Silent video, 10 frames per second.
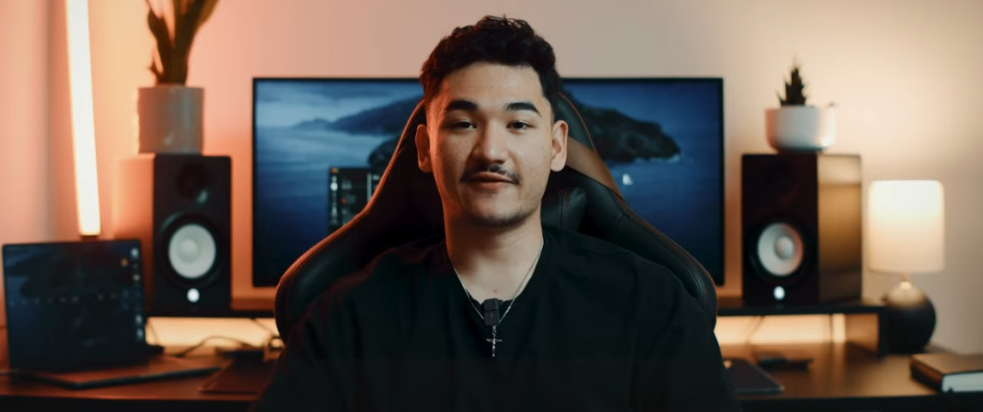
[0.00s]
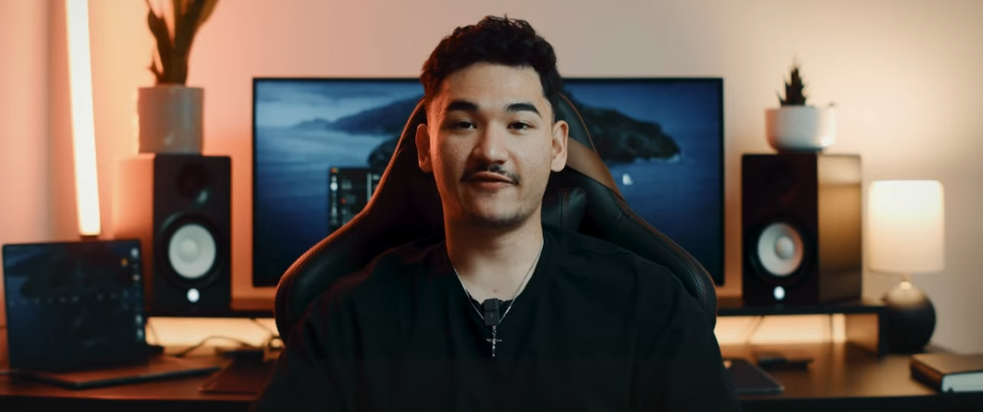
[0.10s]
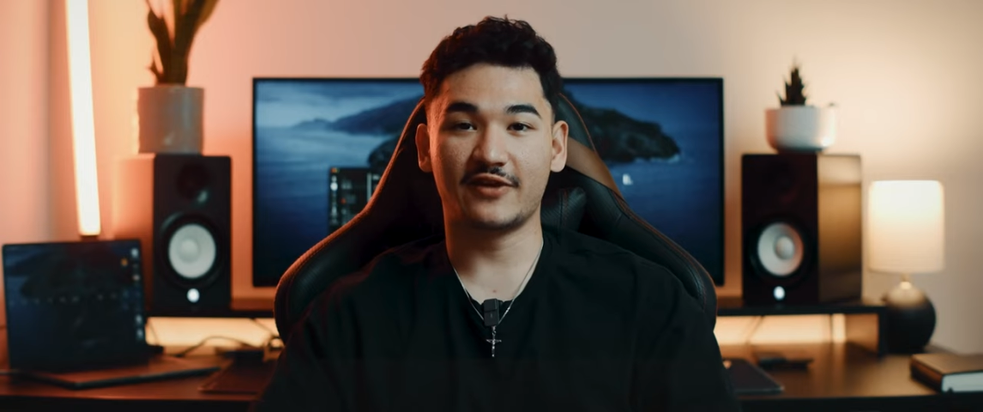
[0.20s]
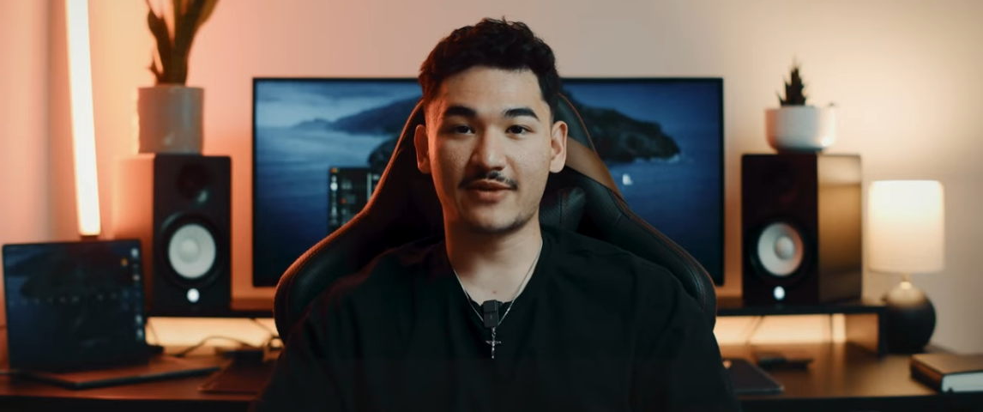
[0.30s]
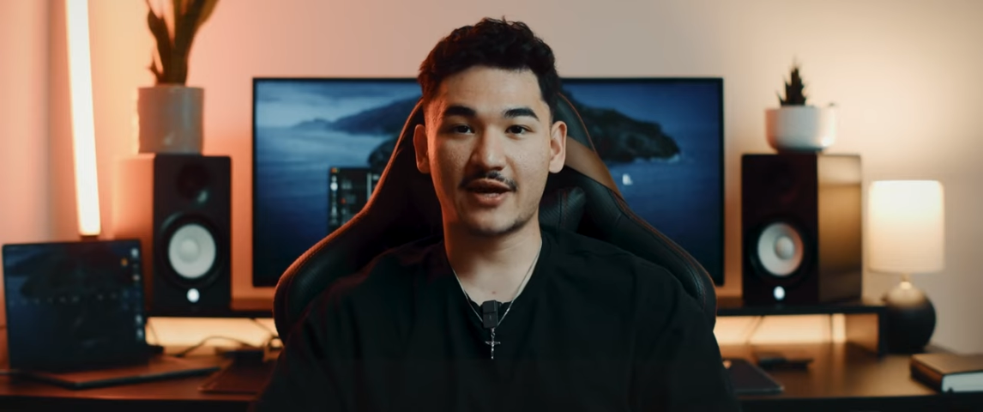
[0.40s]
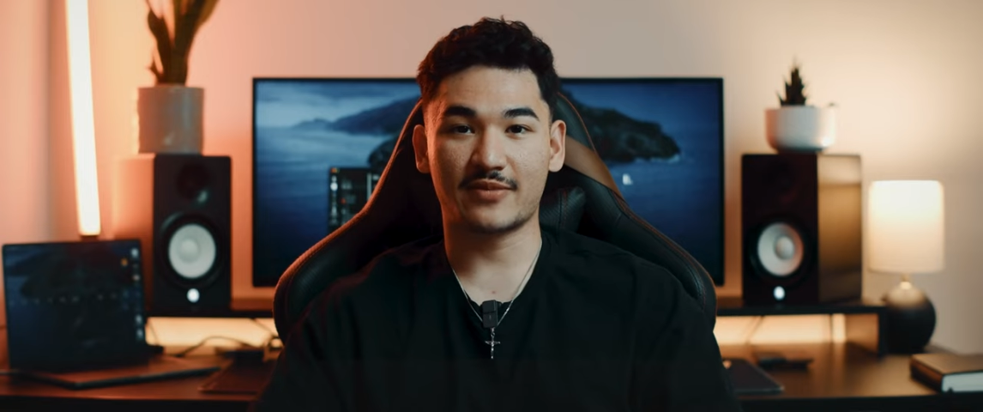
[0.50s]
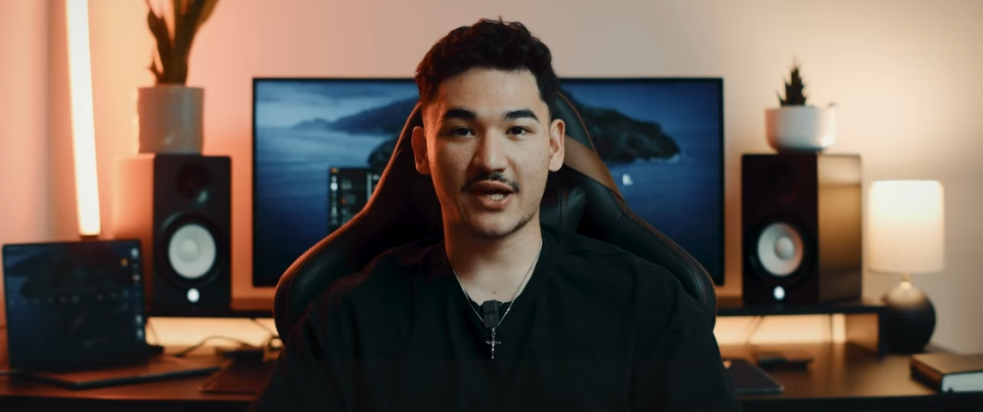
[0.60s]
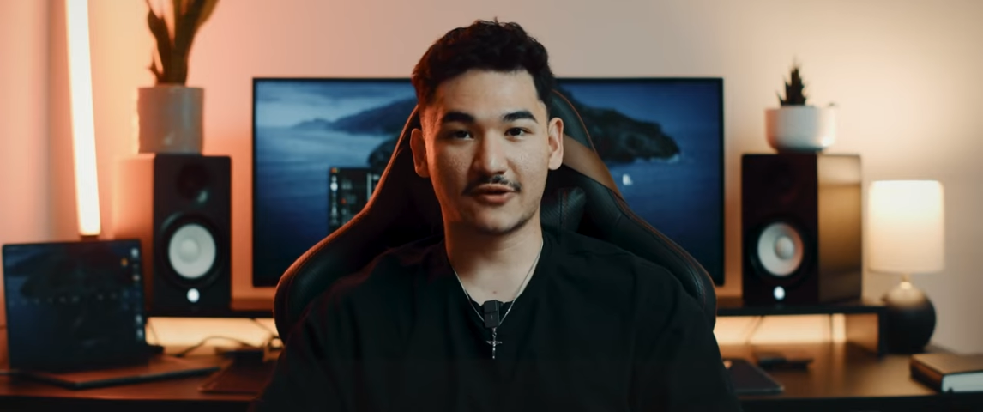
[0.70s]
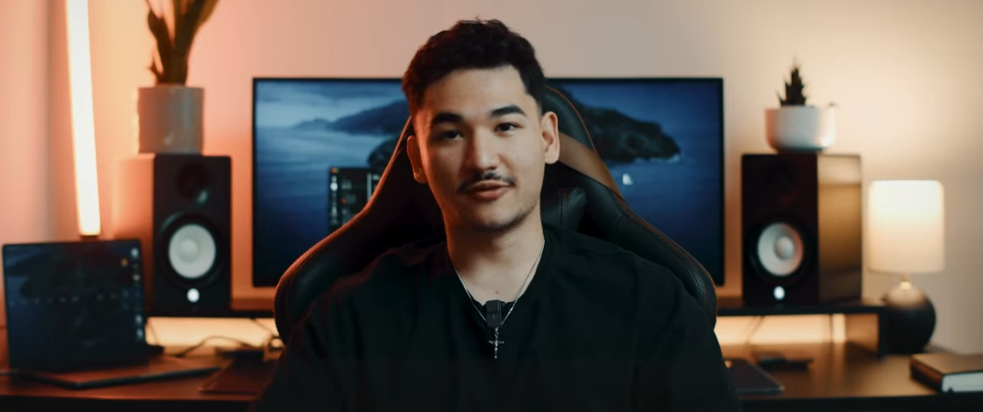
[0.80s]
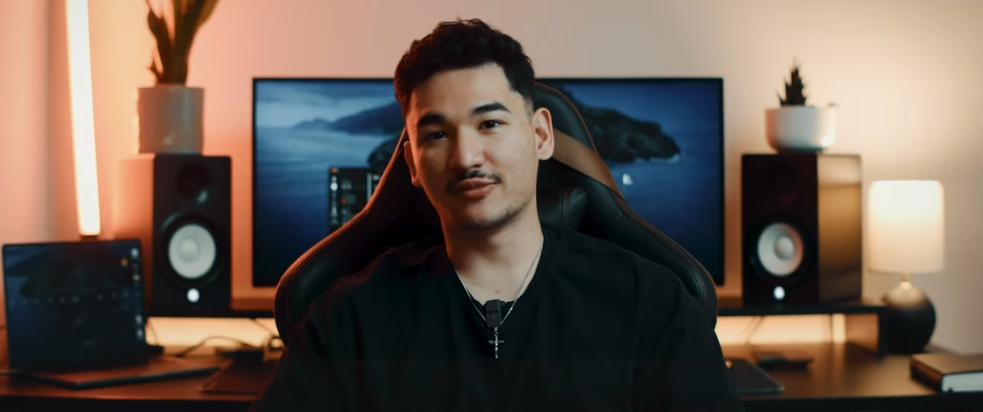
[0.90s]
the V-mount
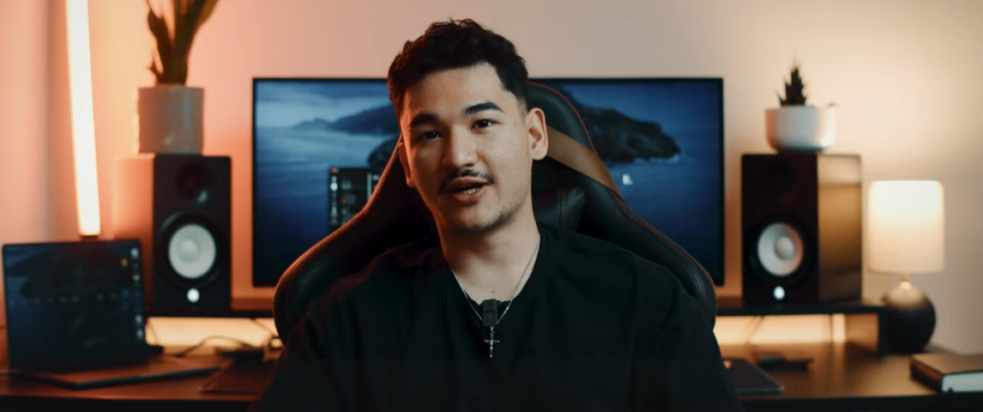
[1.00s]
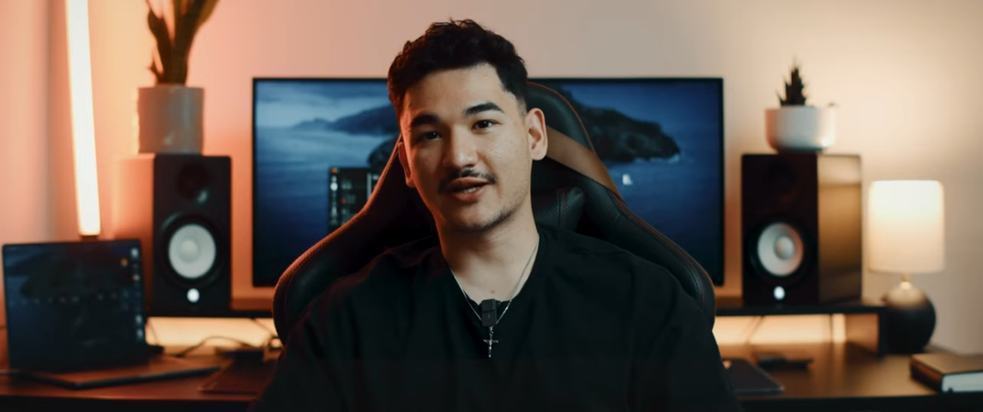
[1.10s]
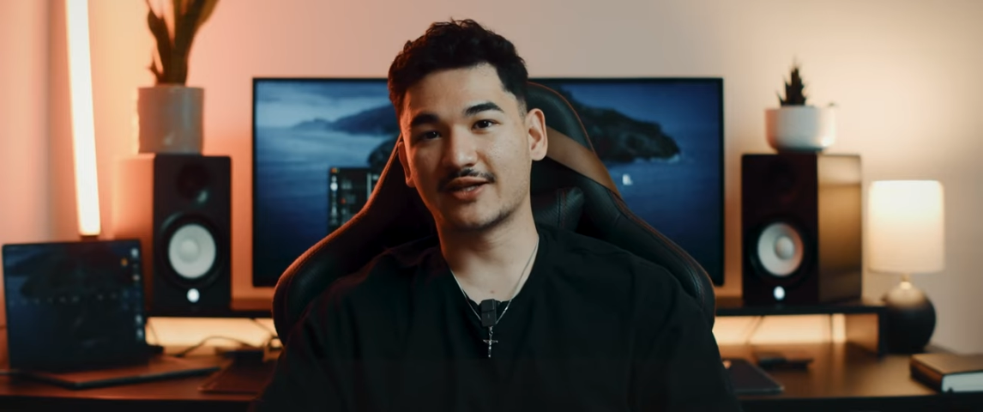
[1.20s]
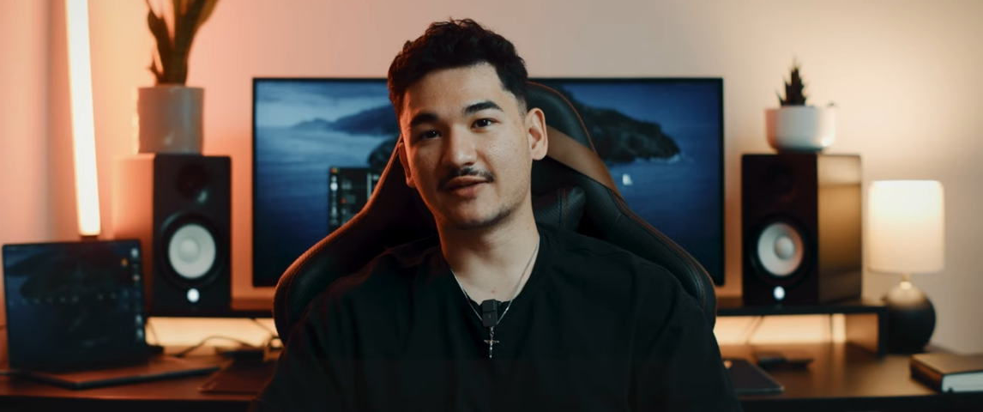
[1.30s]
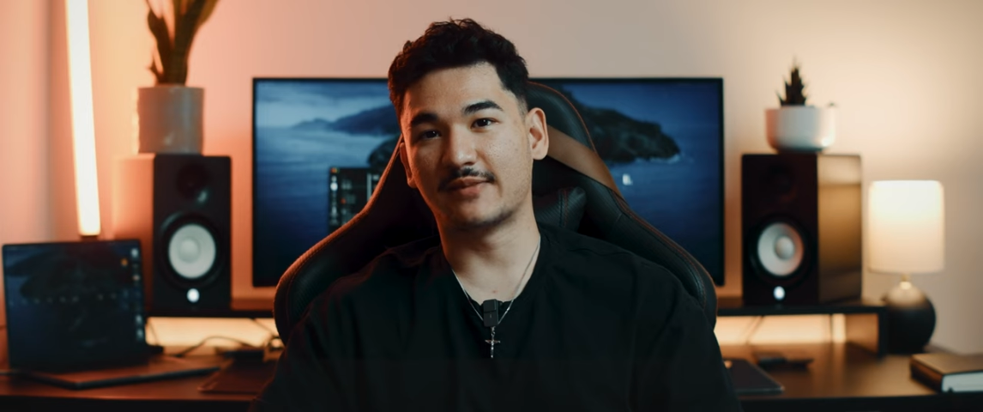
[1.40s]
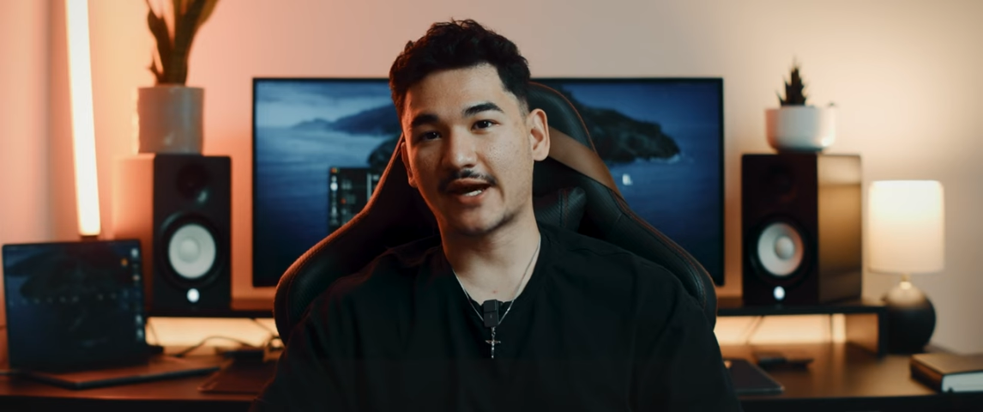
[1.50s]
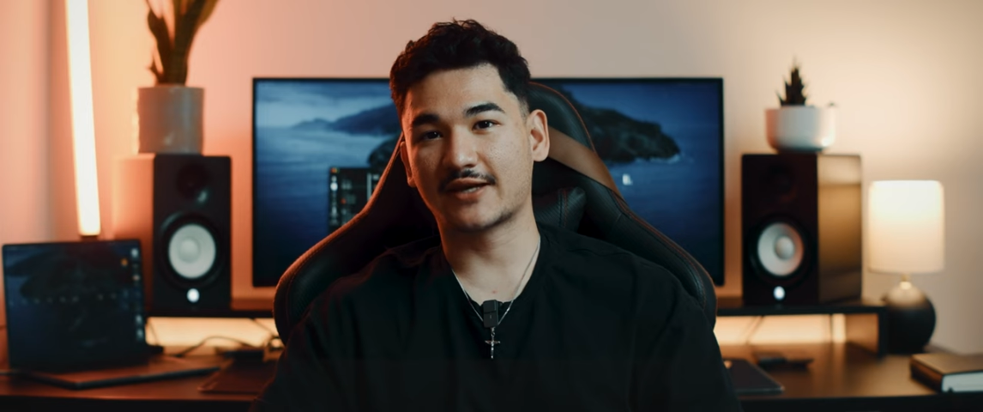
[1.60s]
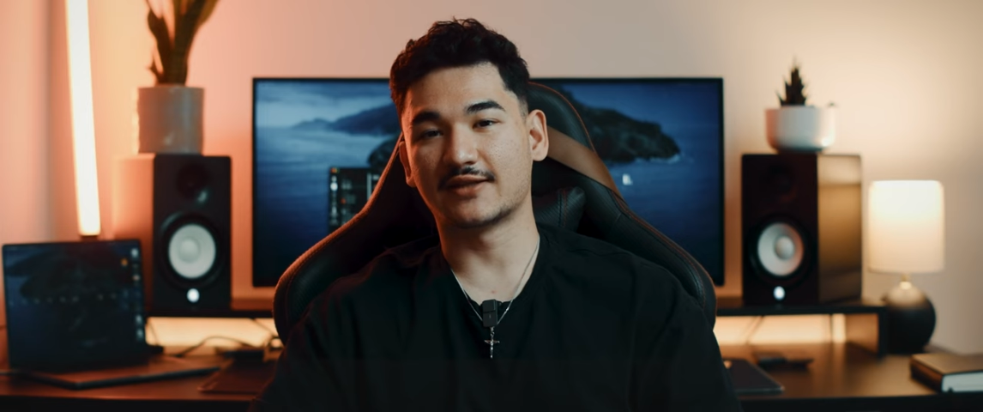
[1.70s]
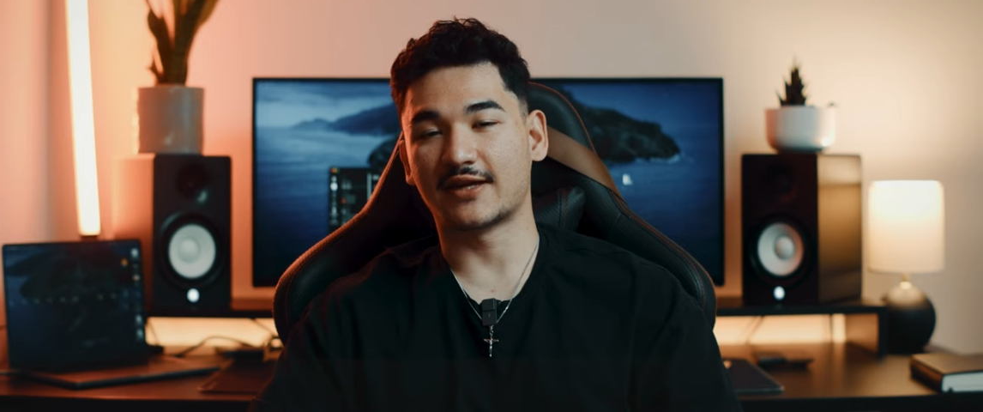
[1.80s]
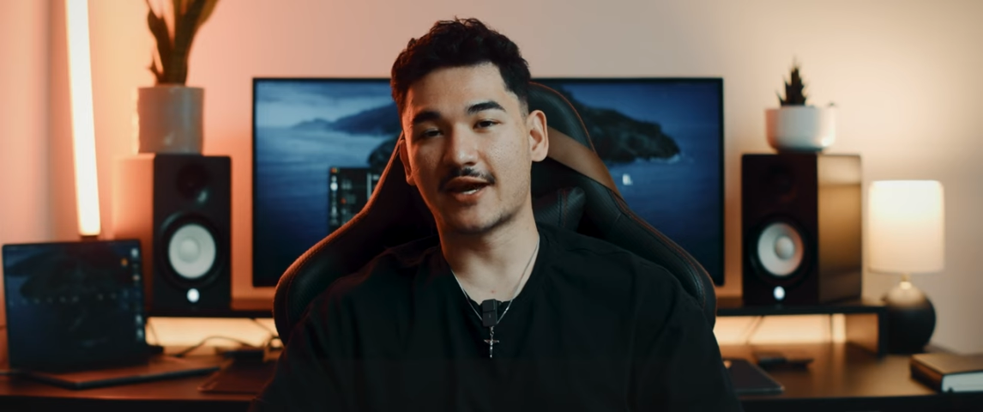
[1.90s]
battery blocking the back
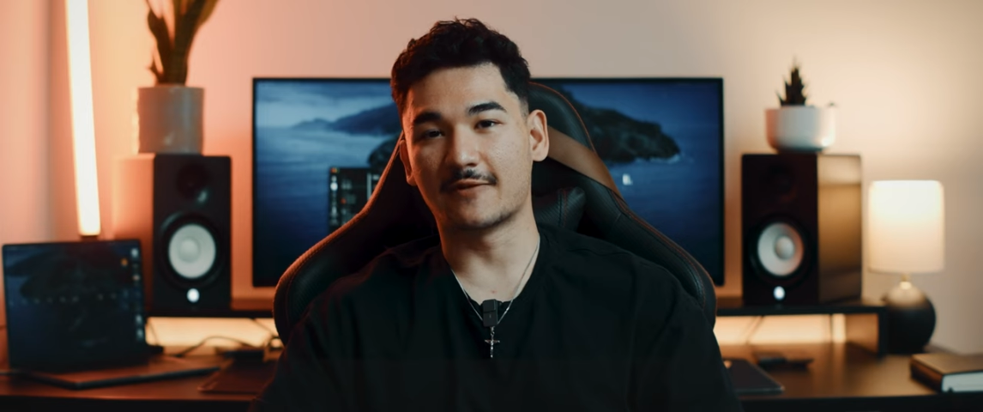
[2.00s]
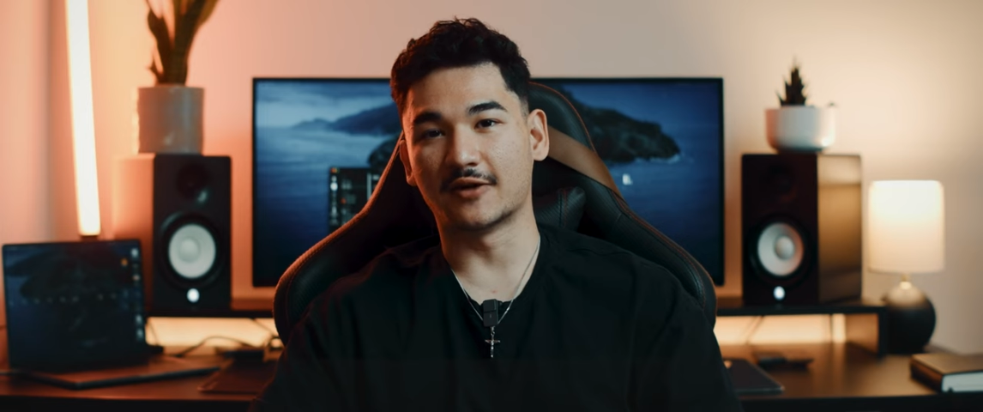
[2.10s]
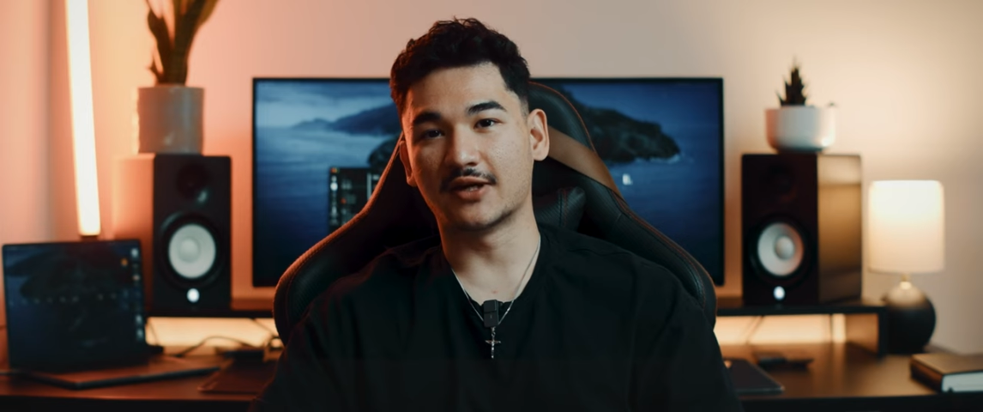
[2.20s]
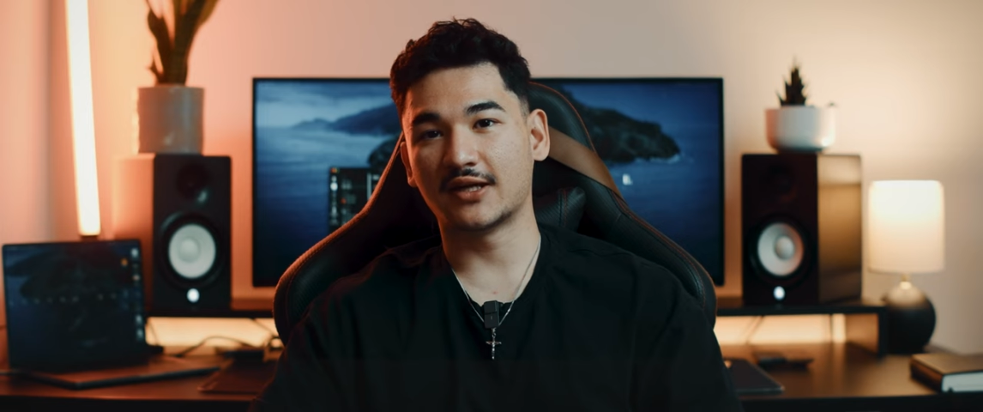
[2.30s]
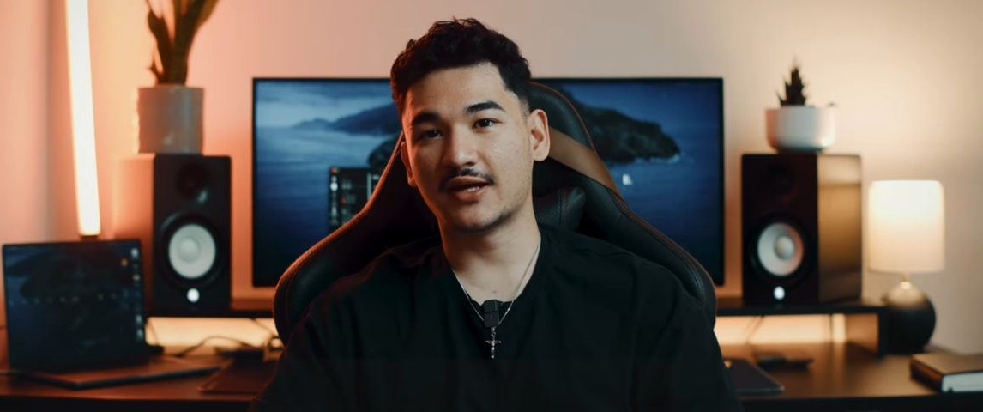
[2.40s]
of the camera,